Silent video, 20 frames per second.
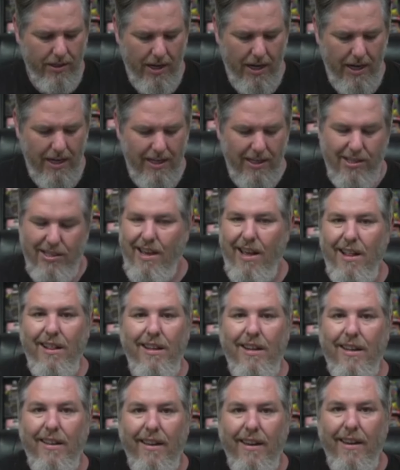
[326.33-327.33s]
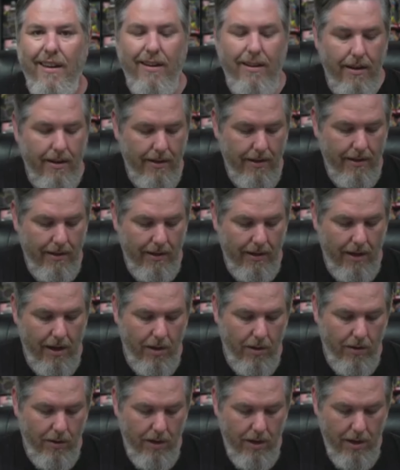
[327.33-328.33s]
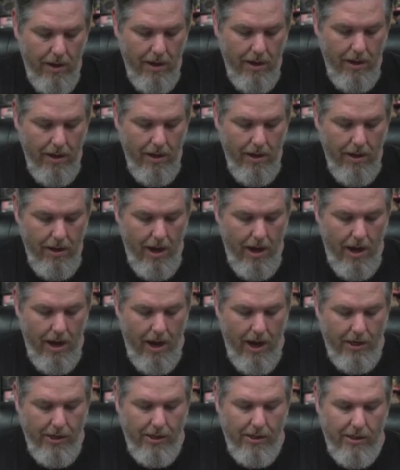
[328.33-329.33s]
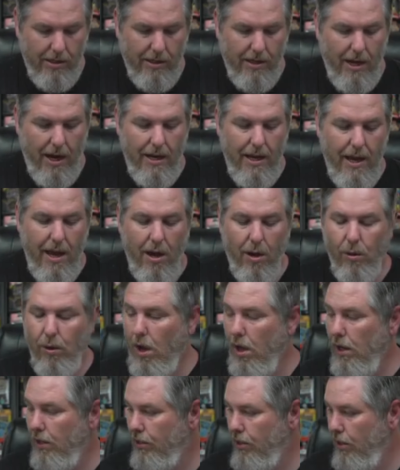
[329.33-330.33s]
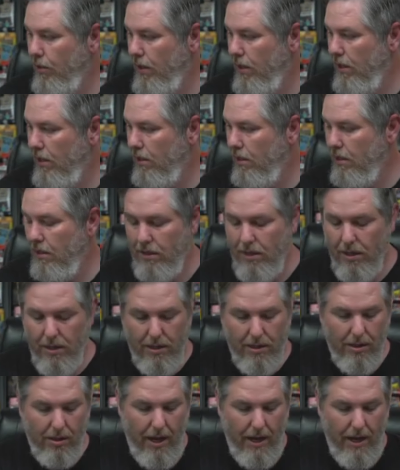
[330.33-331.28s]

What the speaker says: because I didn't sell anything, you know. I just kind of held on to it, just